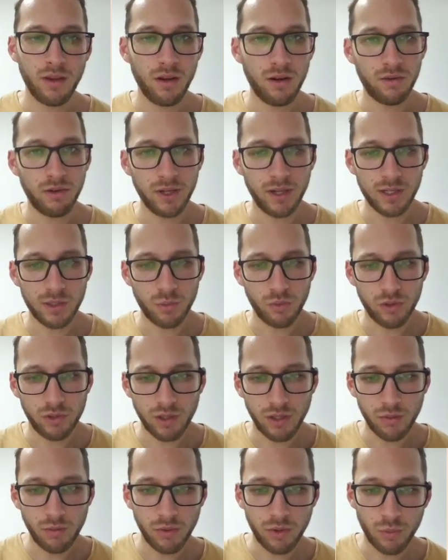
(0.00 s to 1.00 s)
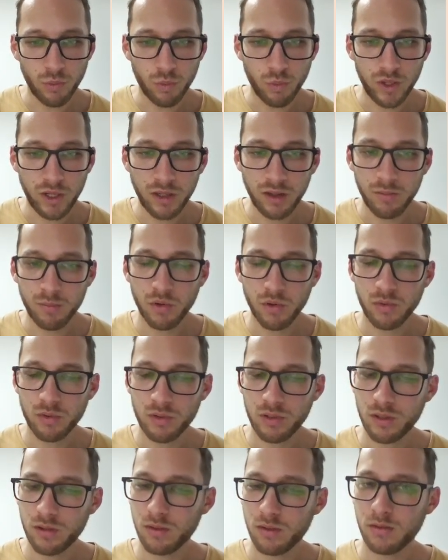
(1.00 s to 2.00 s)
Alright guys, we're done with the weekly
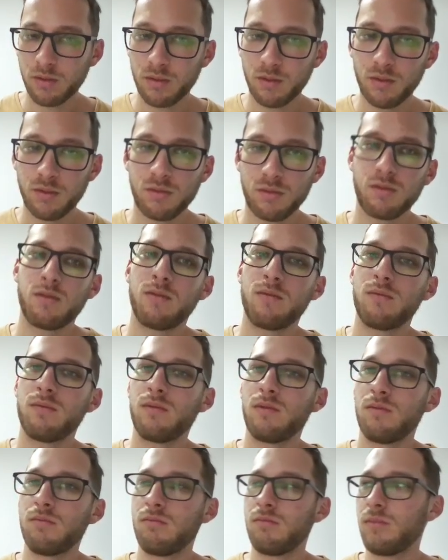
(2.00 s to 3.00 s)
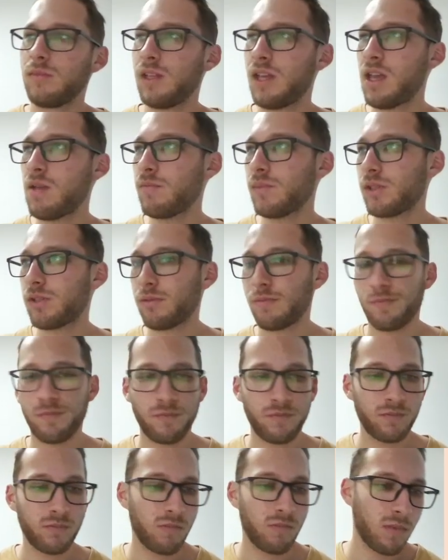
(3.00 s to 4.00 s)
bonus games.
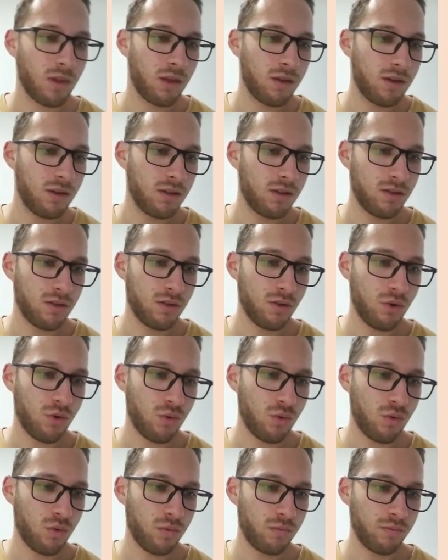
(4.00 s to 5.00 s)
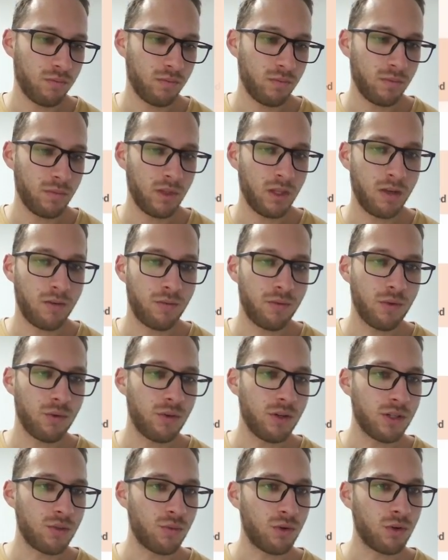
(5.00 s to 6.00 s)
So in a few
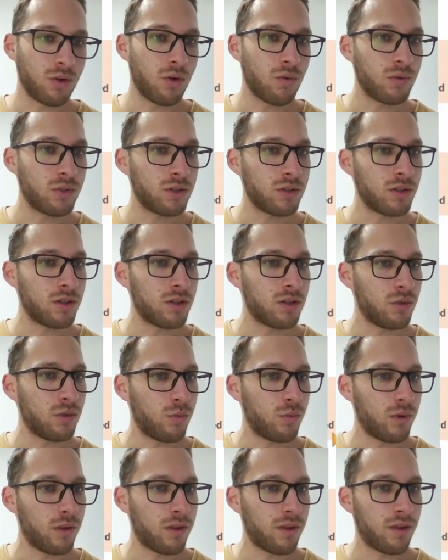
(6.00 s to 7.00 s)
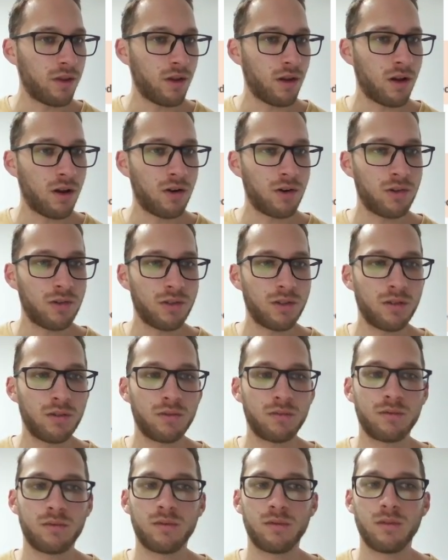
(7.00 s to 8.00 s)
days we're going to continue with the hard
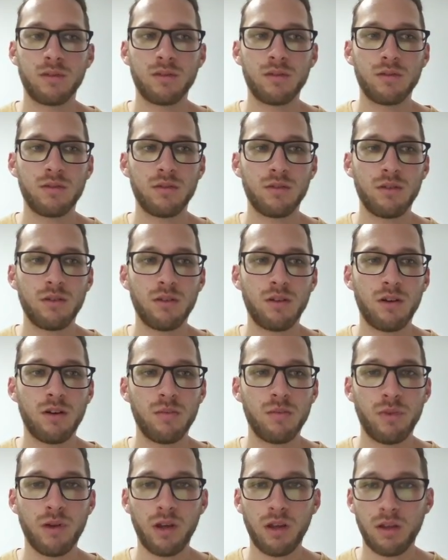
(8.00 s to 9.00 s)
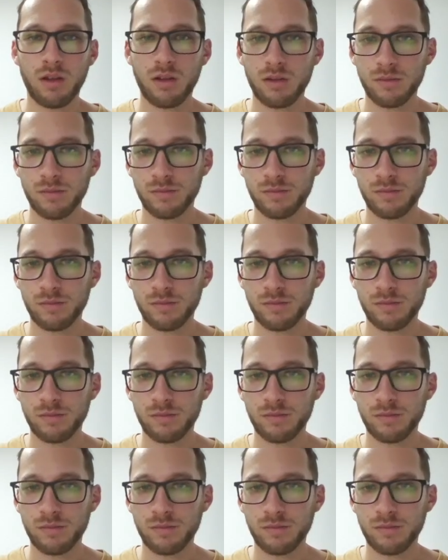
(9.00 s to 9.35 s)
pack.